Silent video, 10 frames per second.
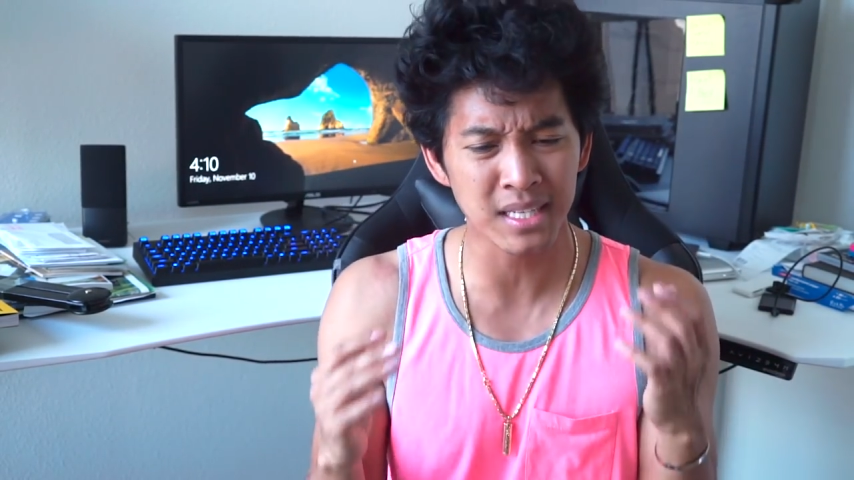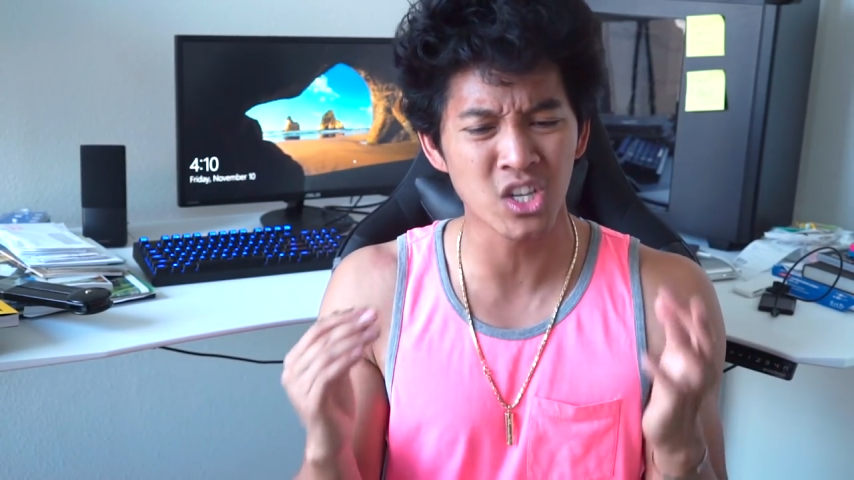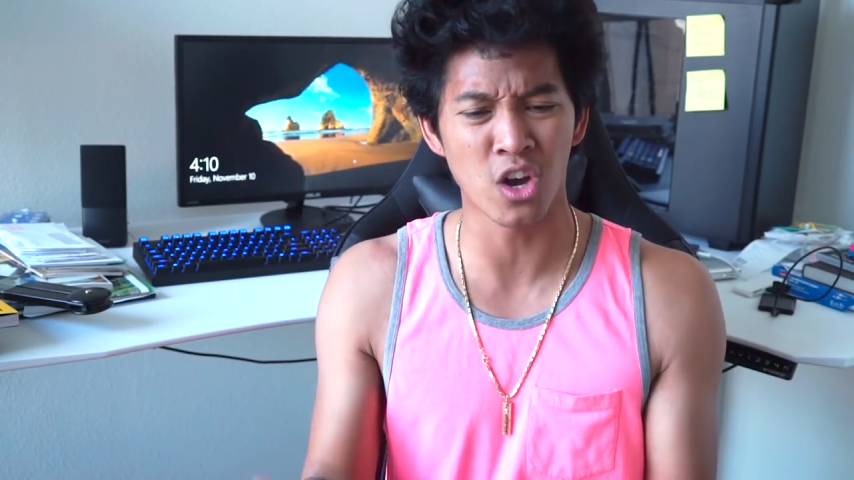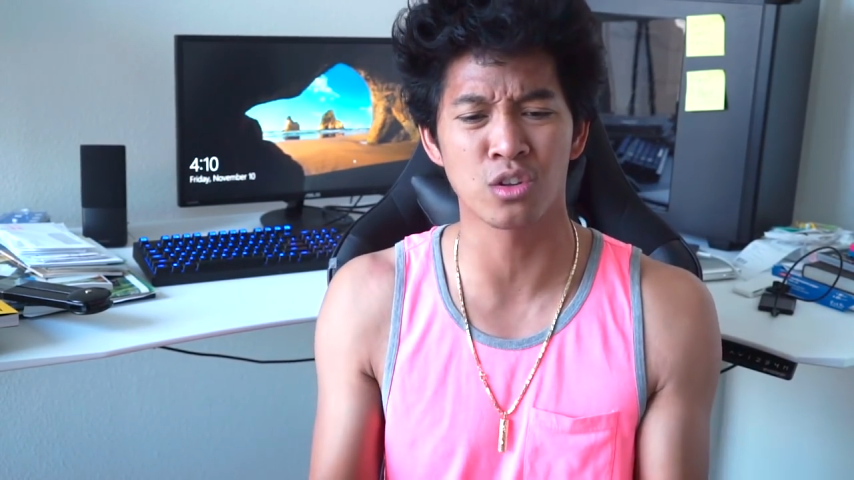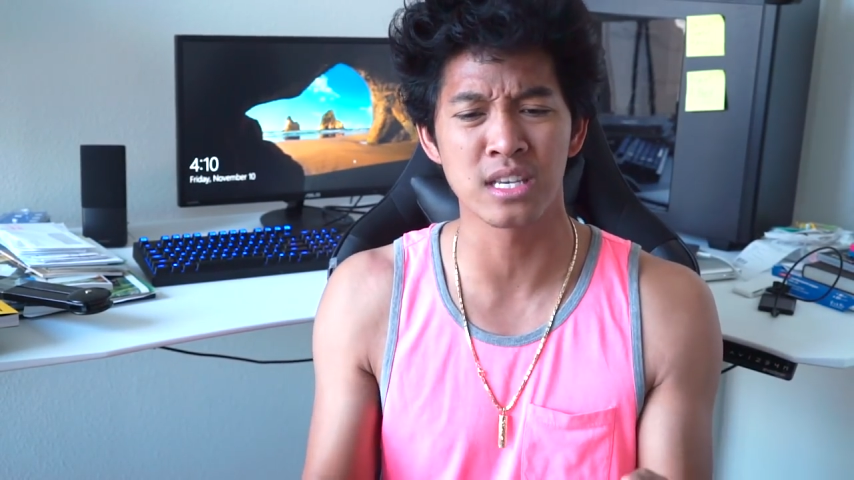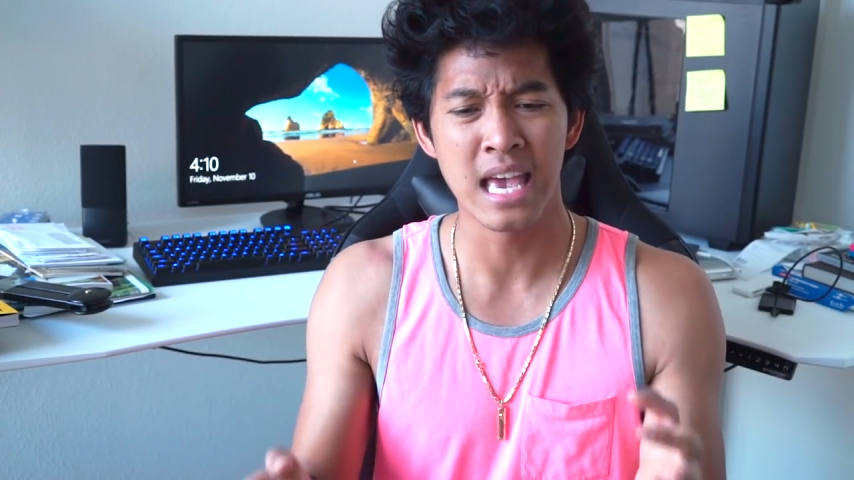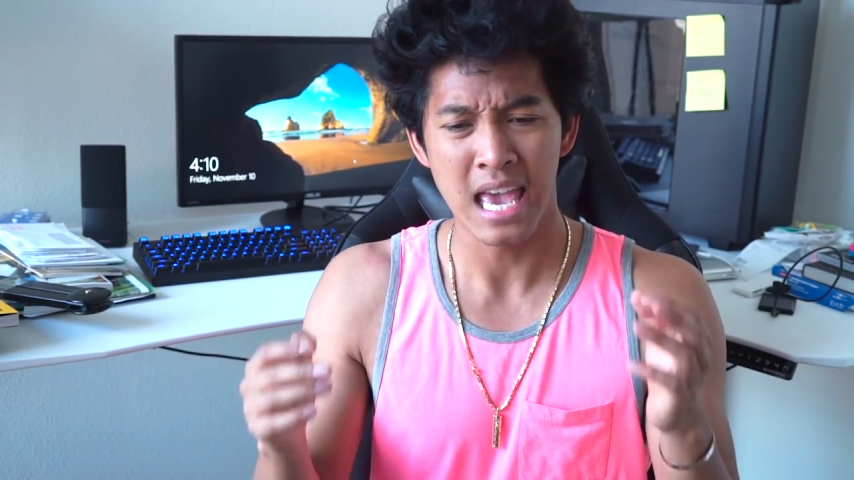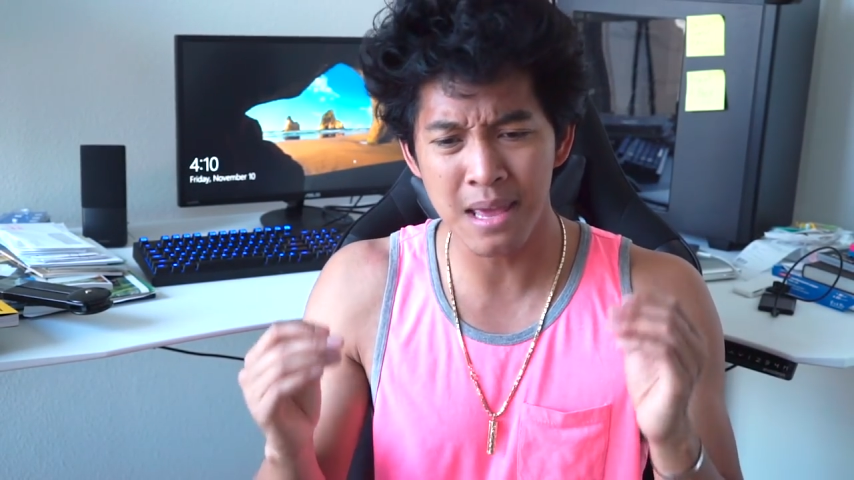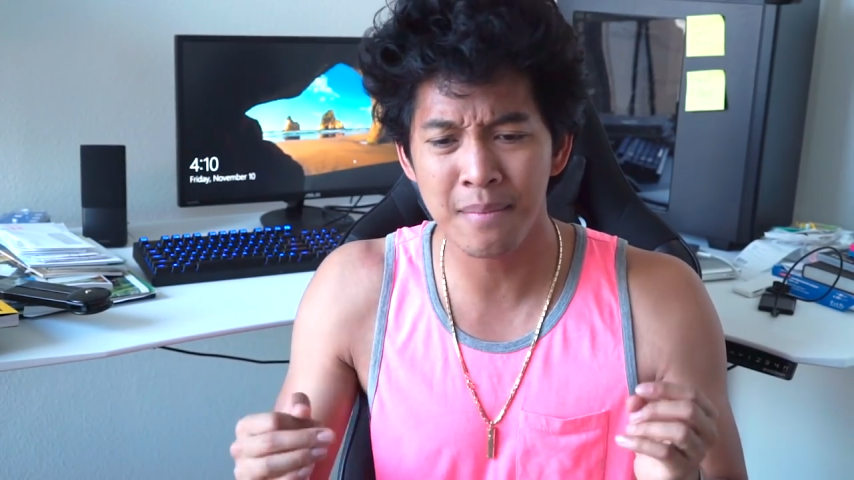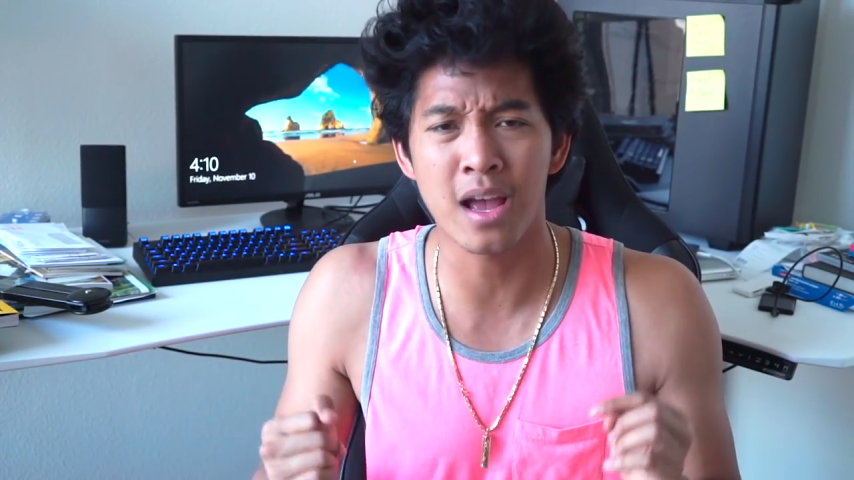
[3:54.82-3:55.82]
a McDonald's
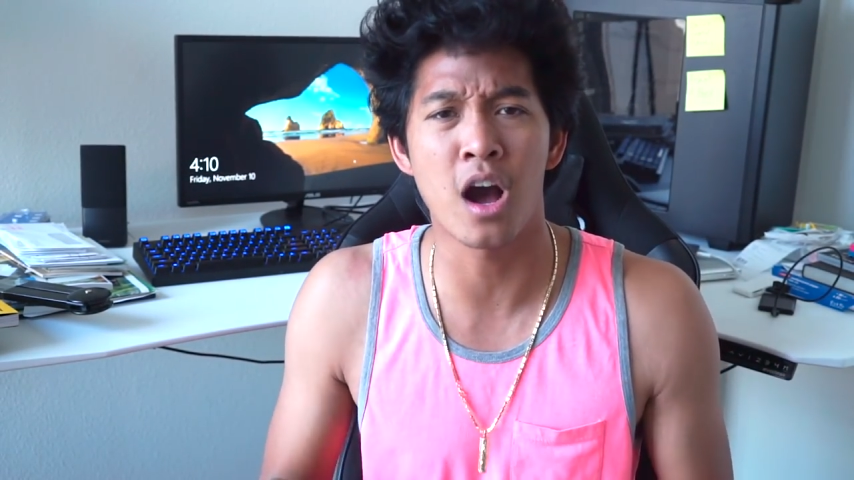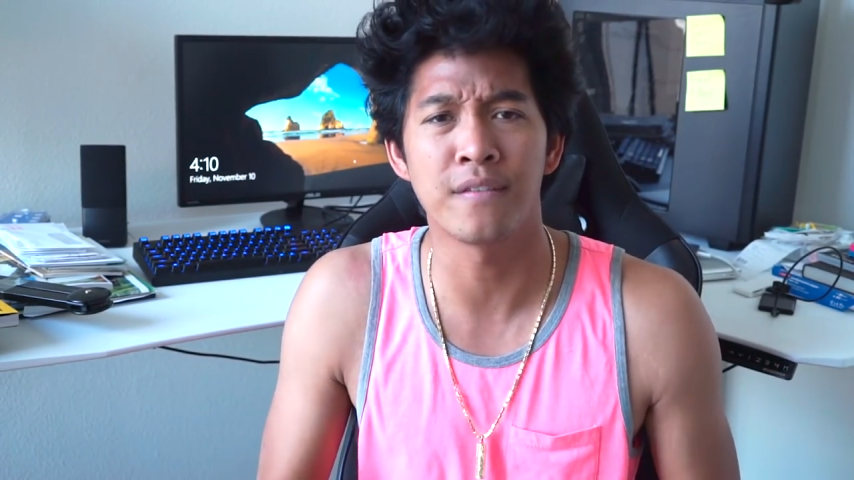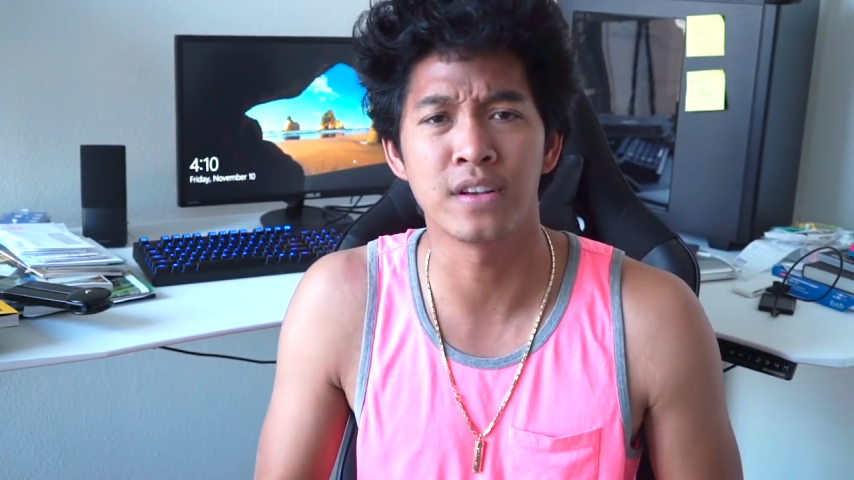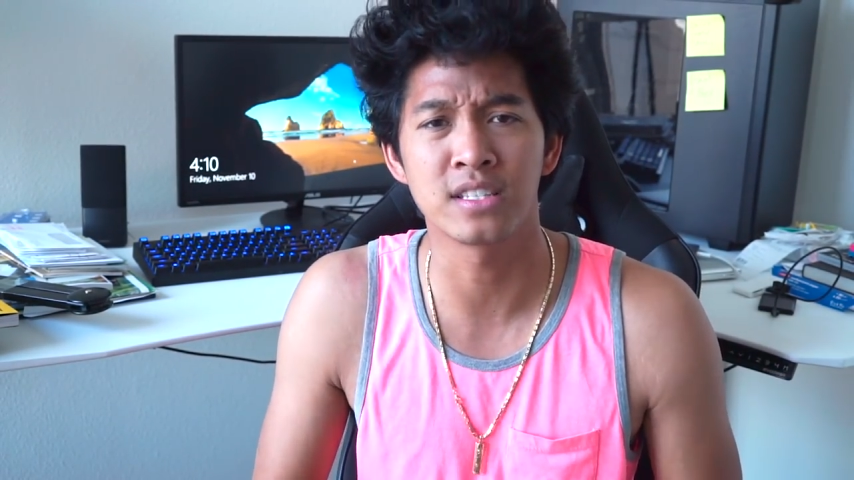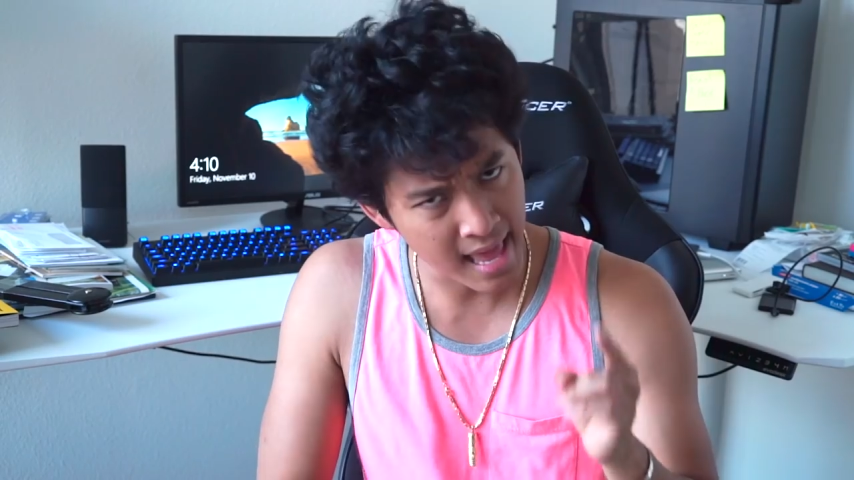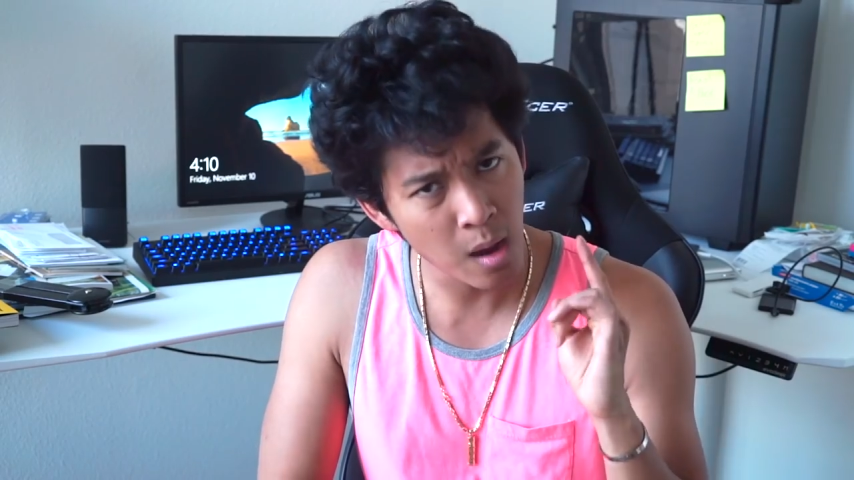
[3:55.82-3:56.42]
in my office.